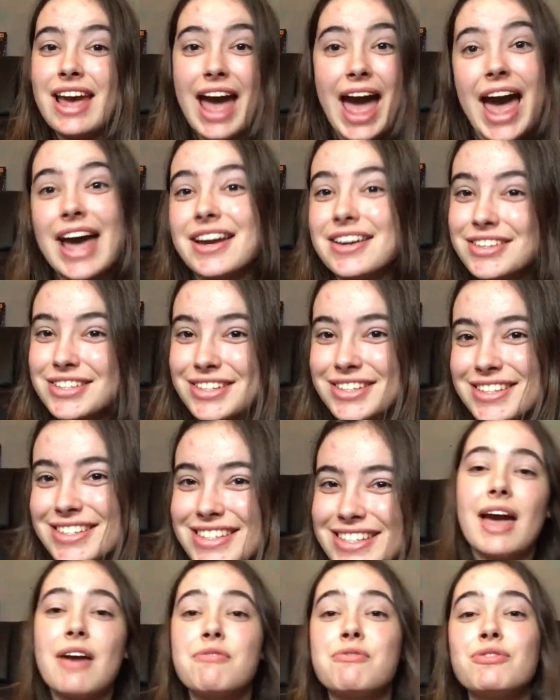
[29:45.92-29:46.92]

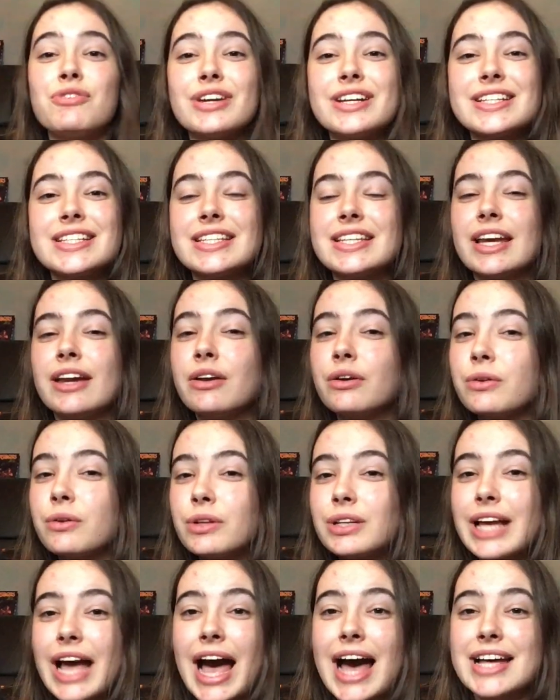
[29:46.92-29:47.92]
actors. Every
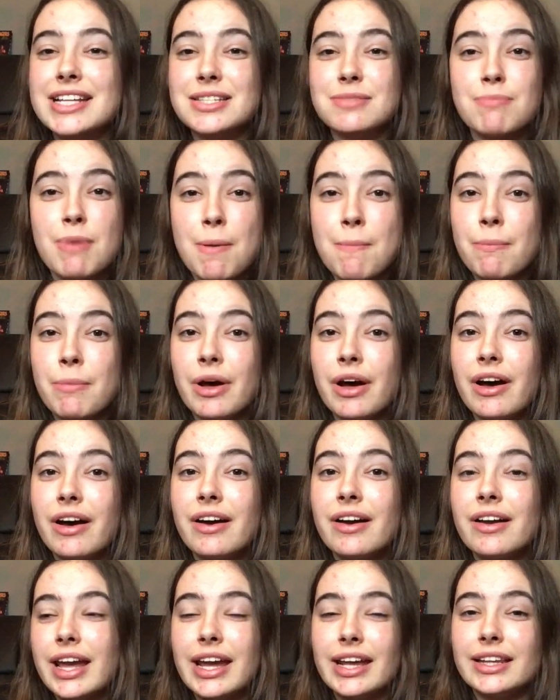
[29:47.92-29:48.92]
single cast
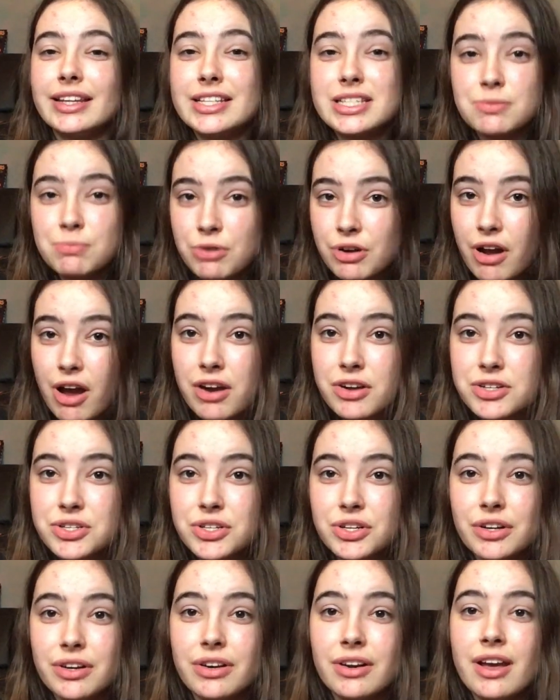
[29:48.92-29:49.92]
member in this
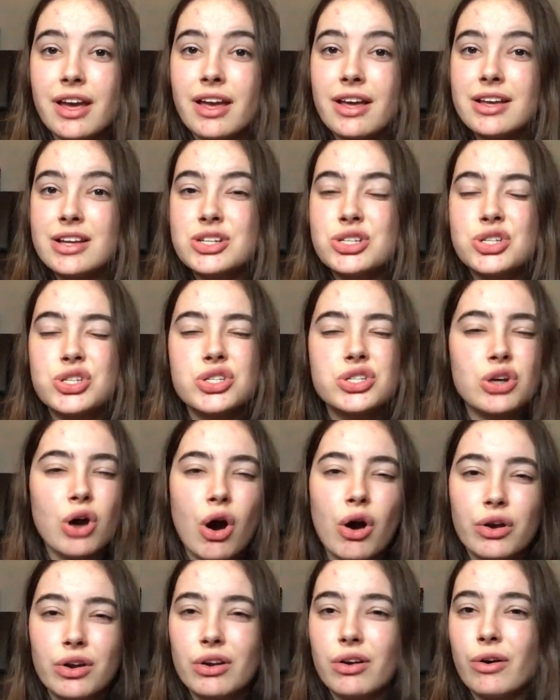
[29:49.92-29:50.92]
production
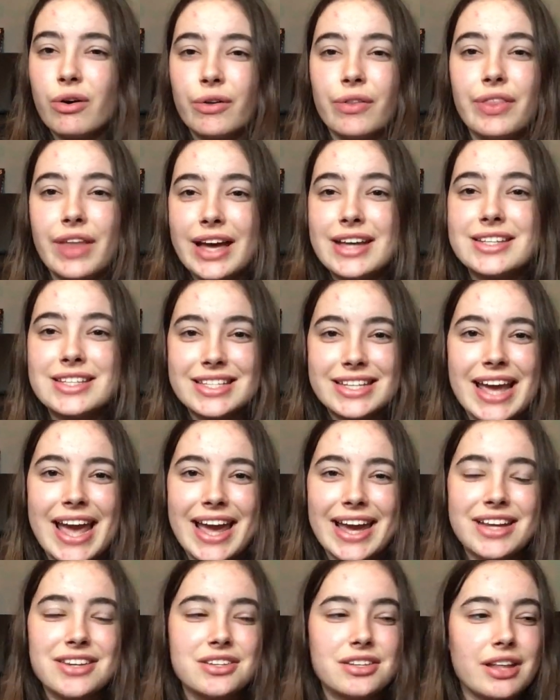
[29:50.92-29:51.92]
shone on that
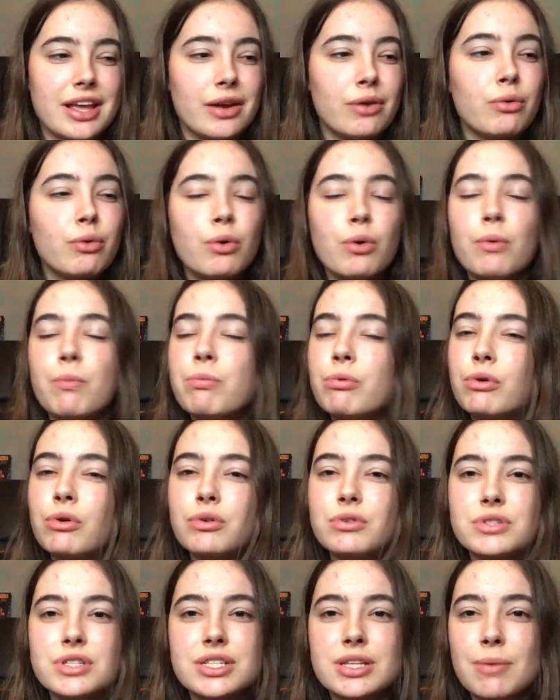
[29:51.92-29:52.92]
stage. They all
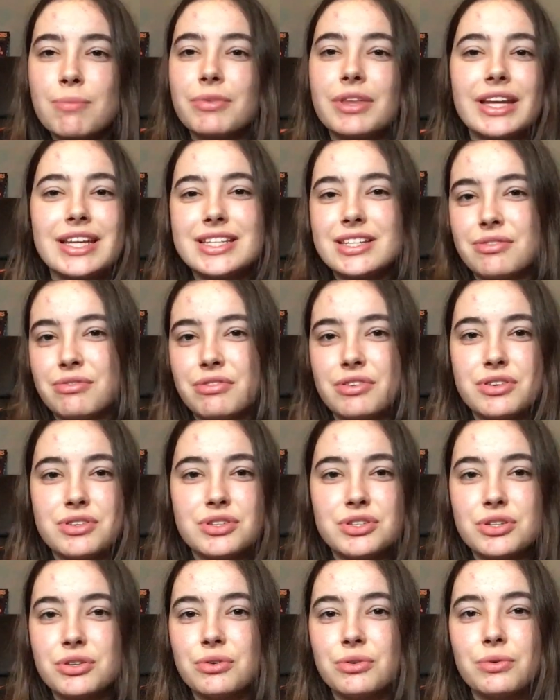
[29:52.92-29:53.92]
brought something
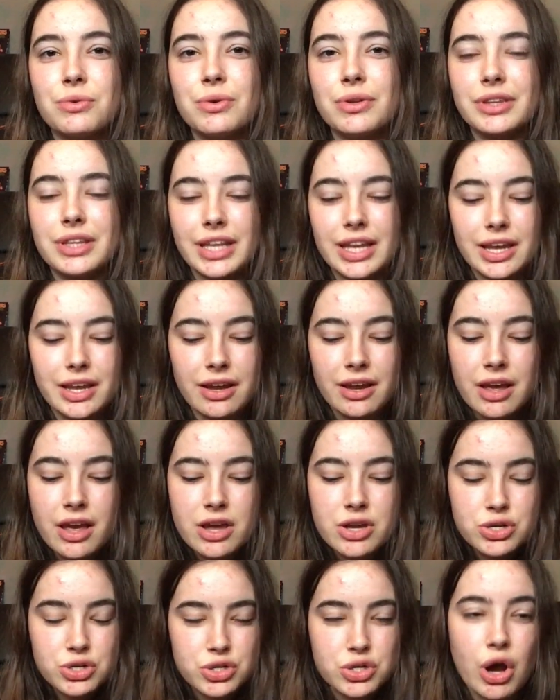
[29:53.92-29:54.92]
different to the
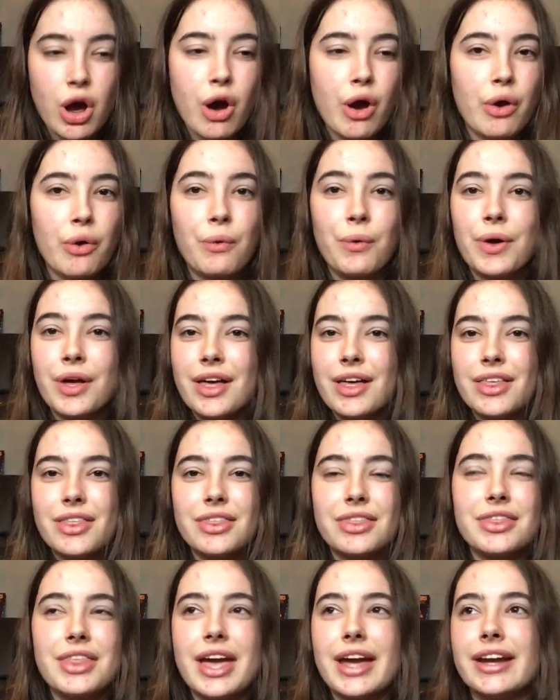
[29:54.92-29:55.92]
show
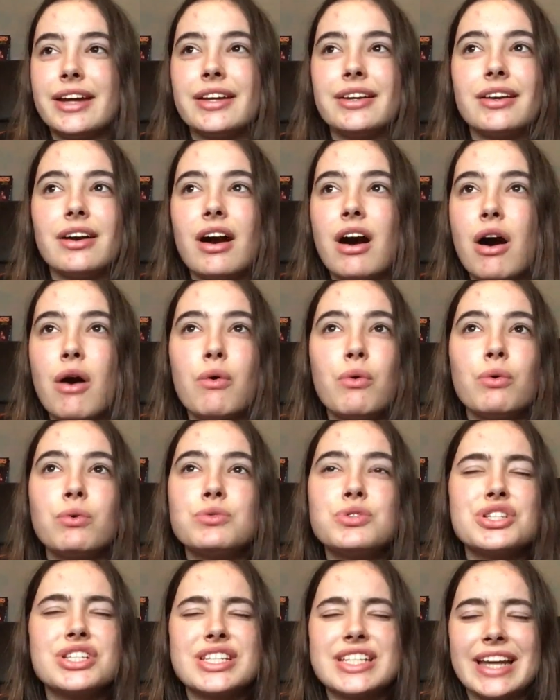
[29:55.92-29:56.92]
they are
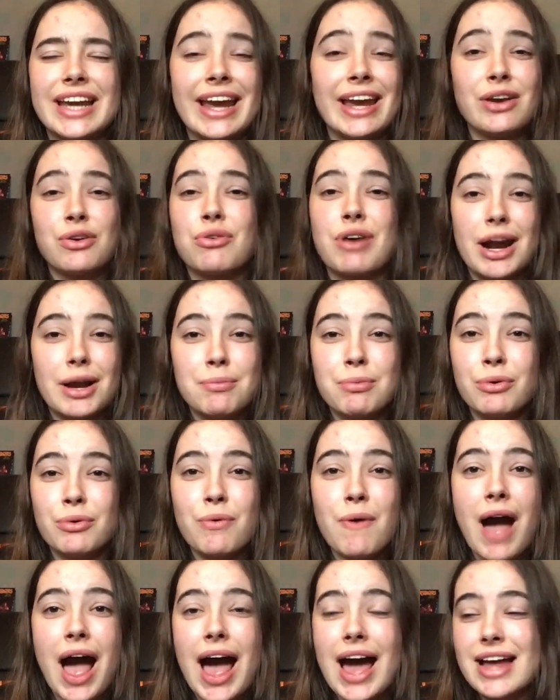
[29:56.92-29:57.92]
all just
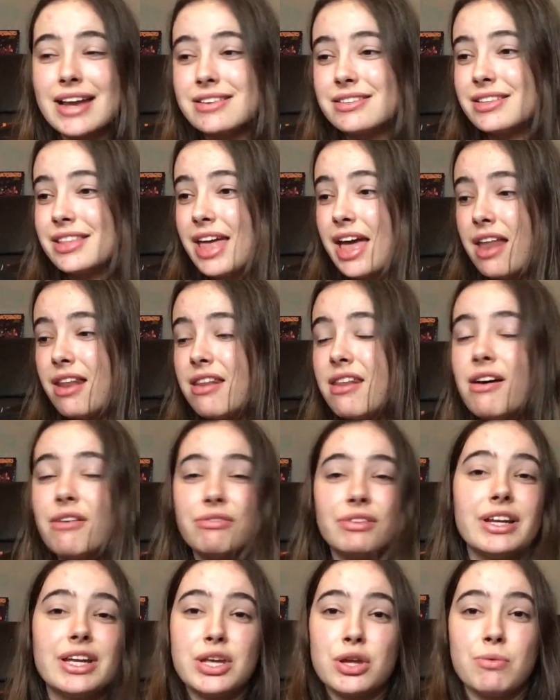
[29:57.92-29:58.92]
incredible and they're
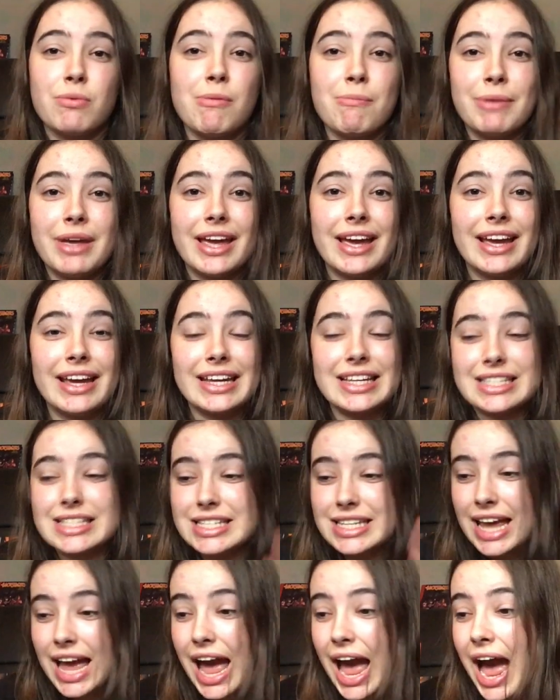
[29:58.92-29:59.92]
lovely human
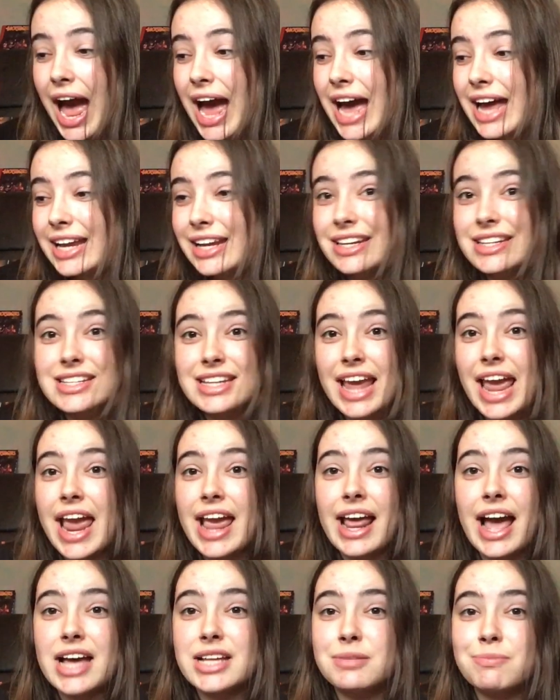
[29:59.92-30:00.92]
beings and
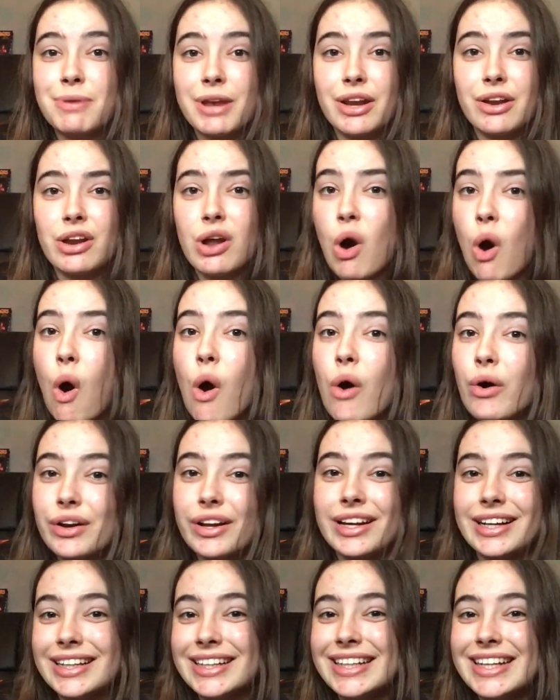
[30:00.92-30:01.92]
it has been an
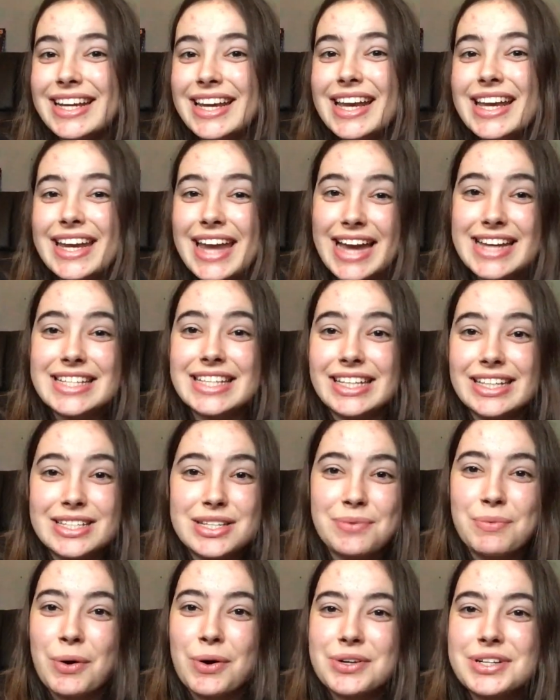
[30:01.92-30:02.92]
honour getting
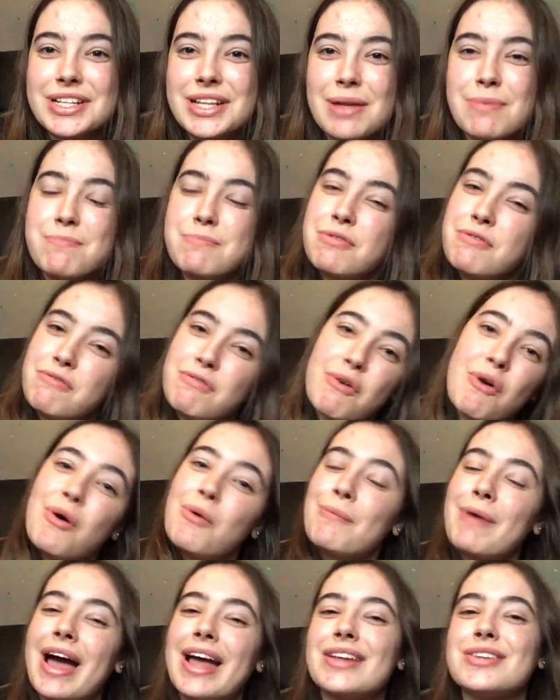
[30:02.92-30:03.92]
to watch them
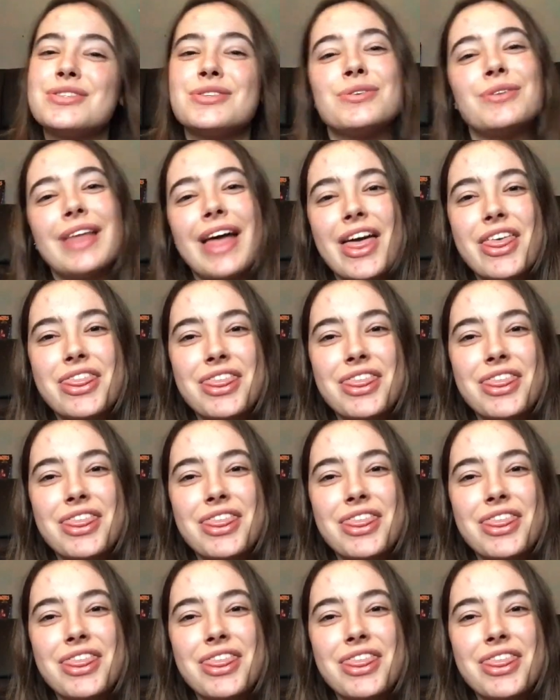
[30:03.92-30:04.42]
perform and do their